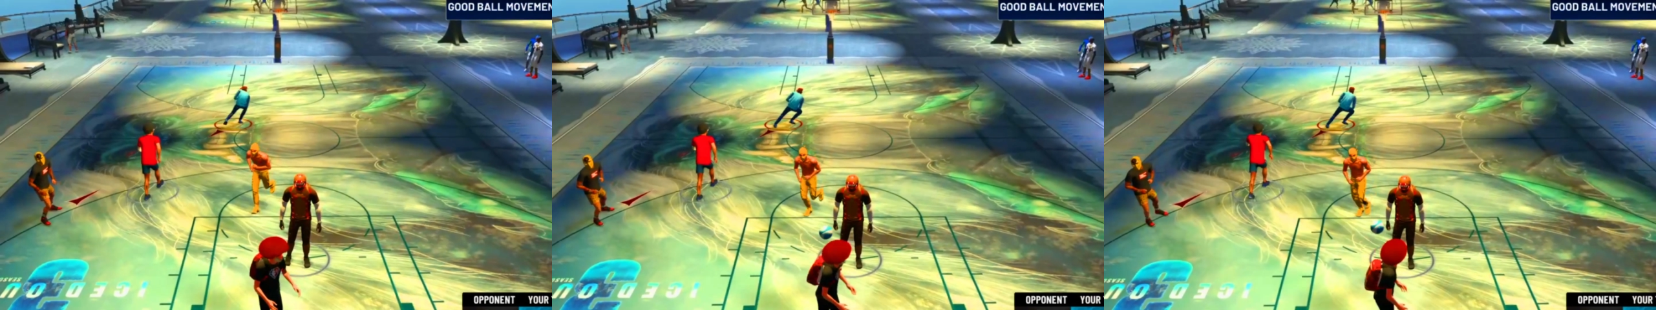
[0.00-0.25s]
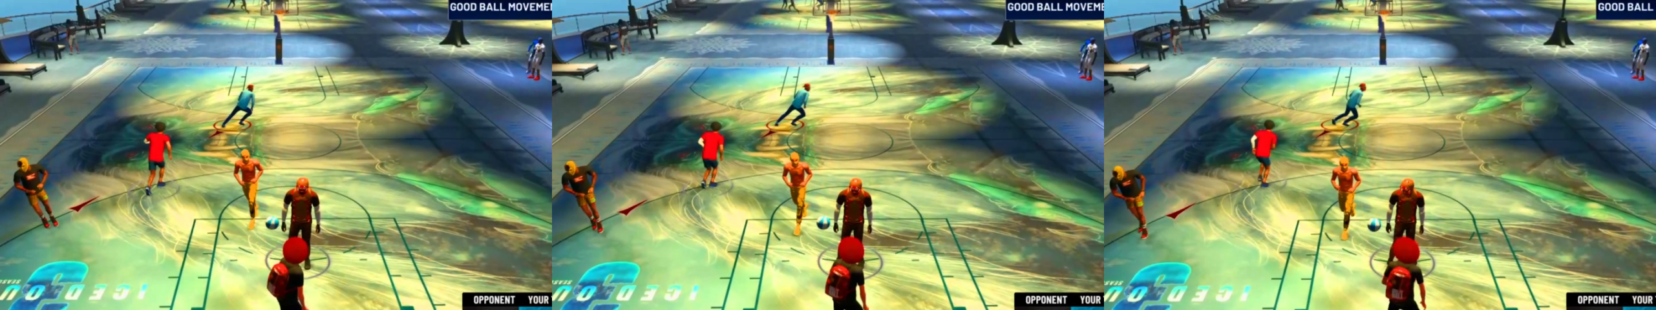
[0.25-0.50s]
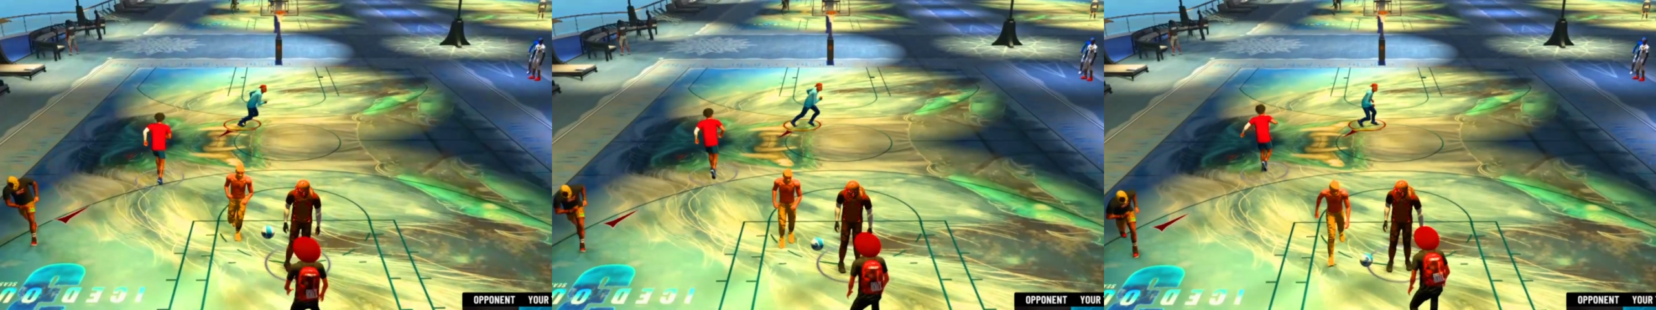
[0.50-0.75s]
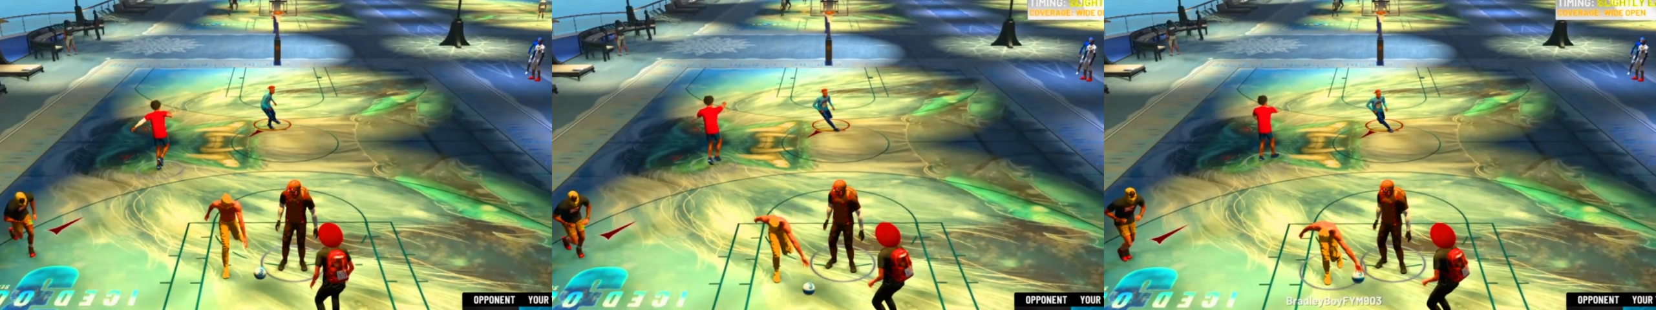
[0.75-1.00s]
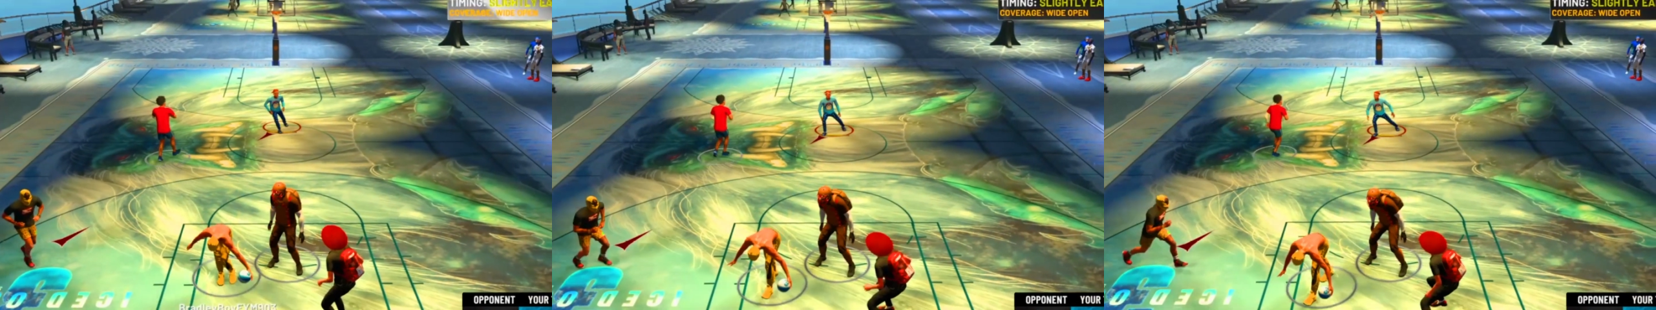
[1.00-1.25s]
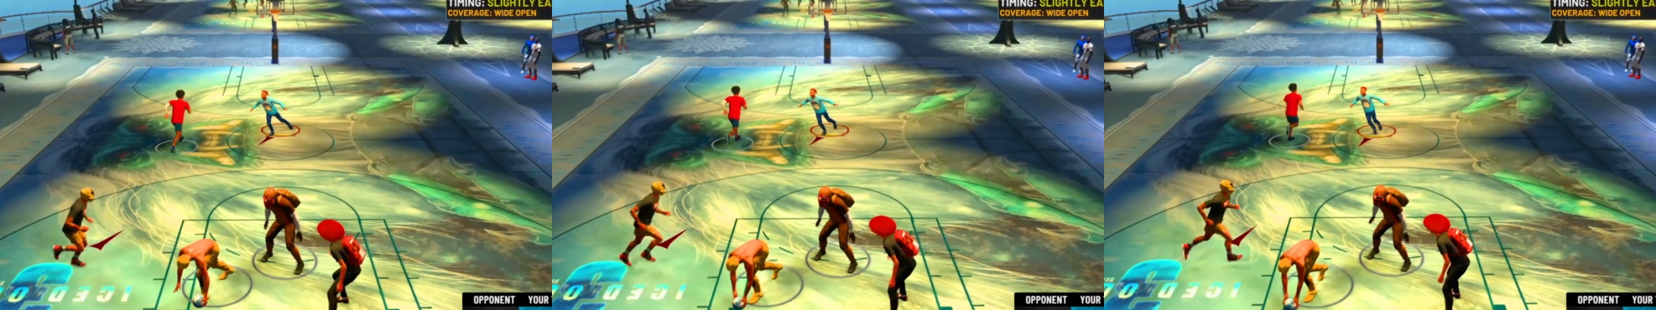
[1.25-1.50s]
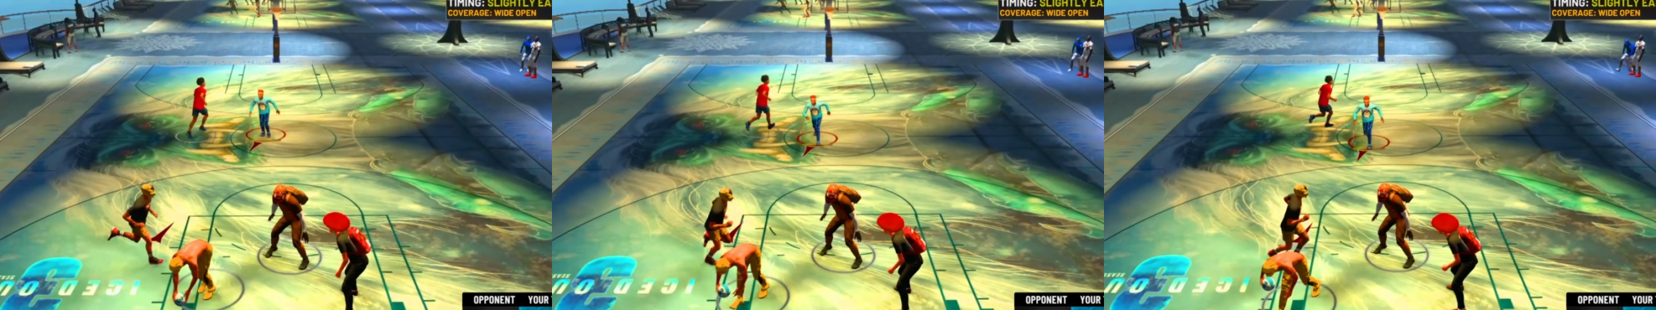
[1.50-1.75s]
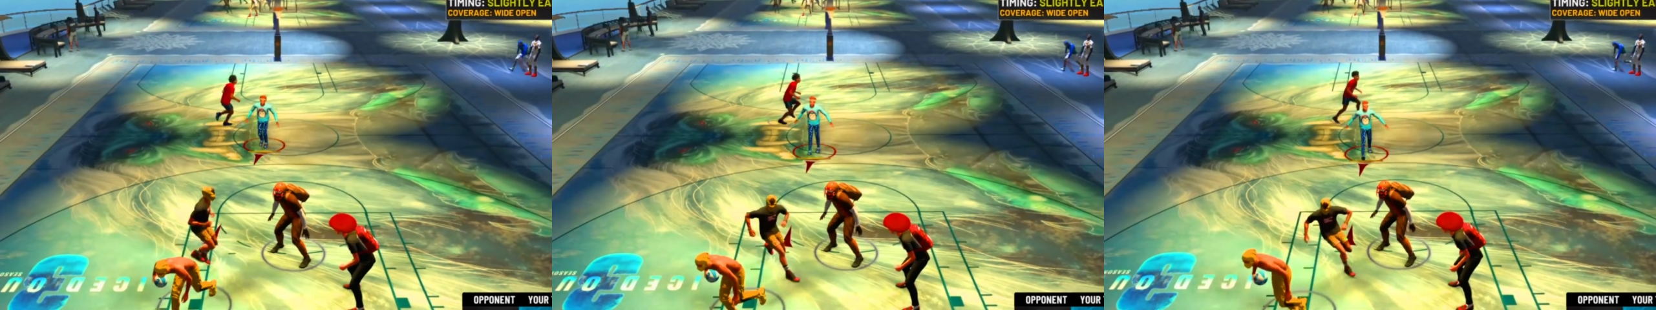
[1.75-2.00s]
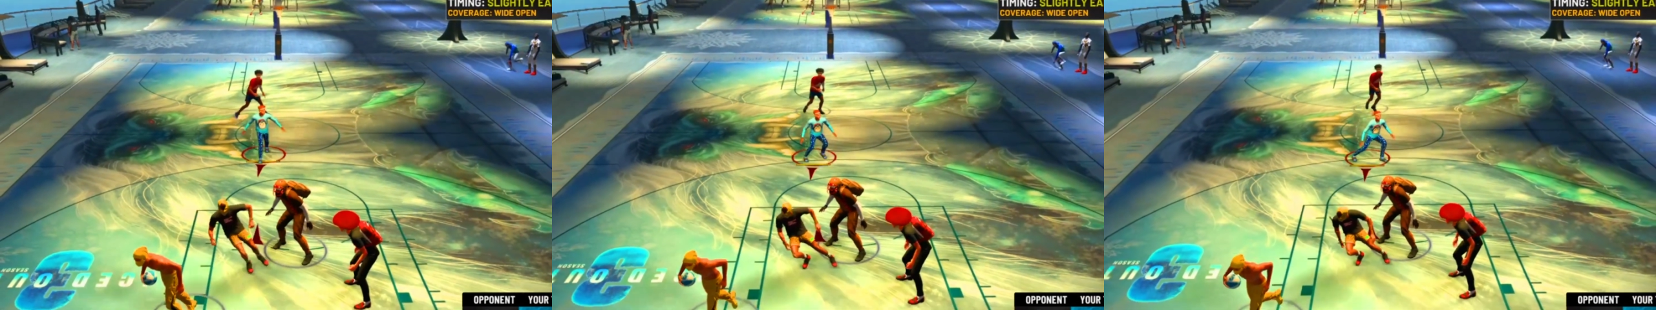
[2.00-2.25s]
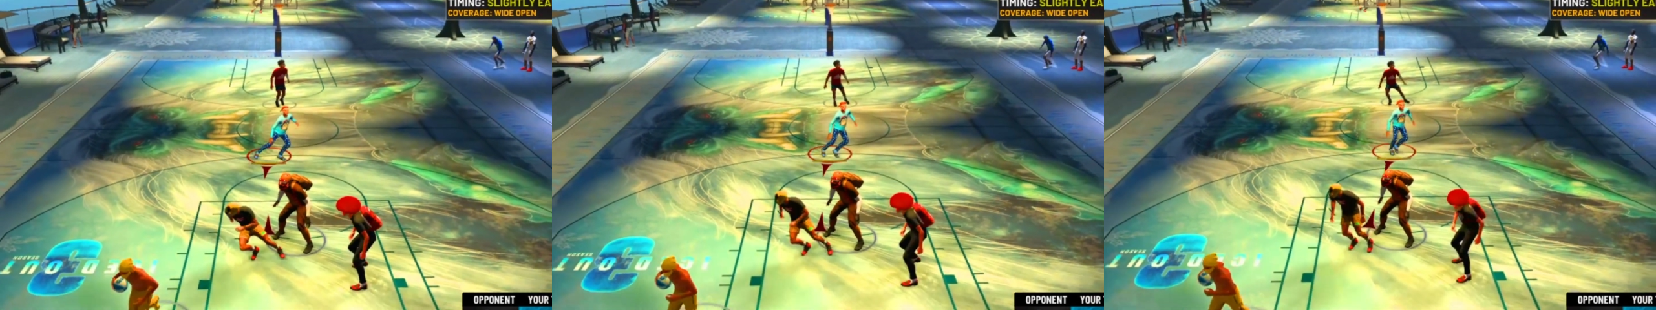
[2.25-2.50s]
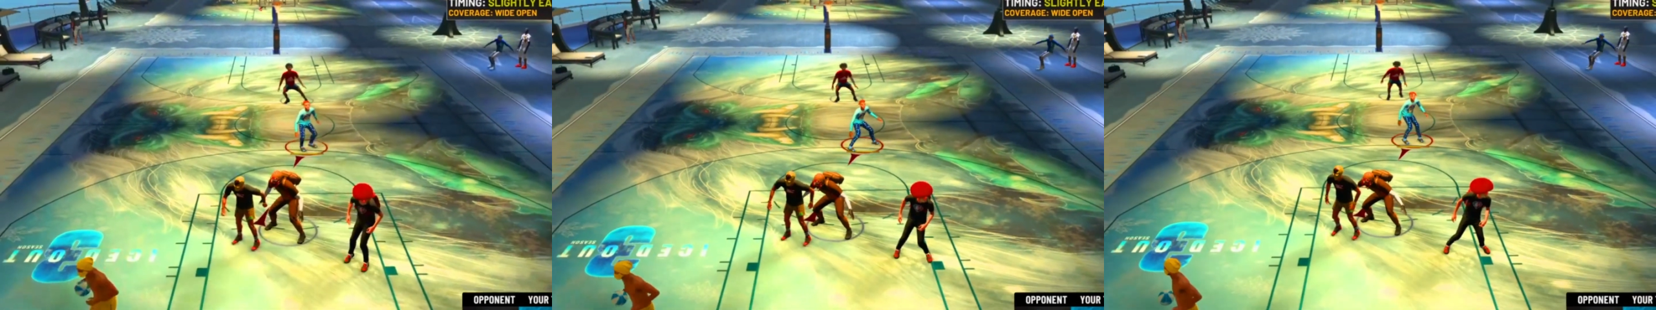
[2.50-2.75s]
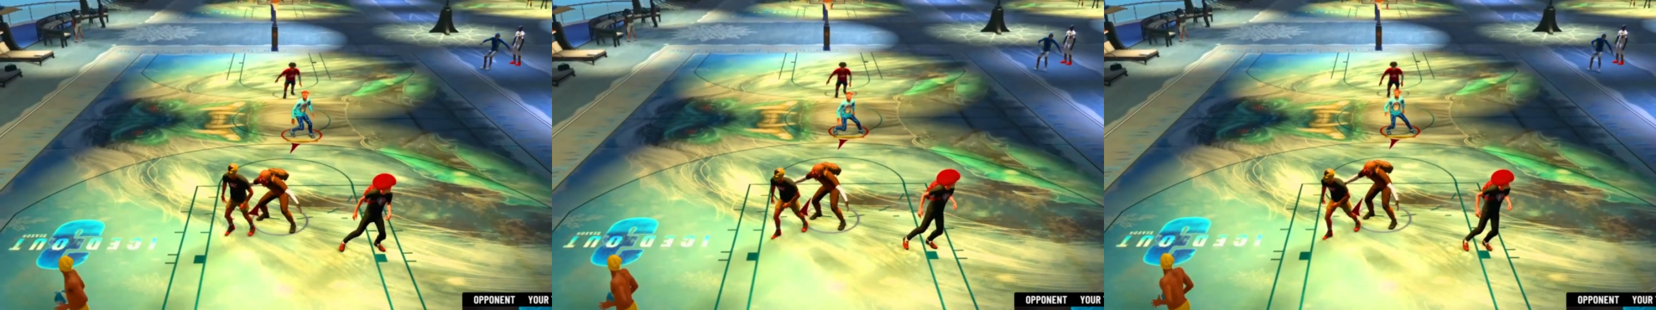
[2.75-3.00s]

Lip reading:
Nobody's mouth can be seen.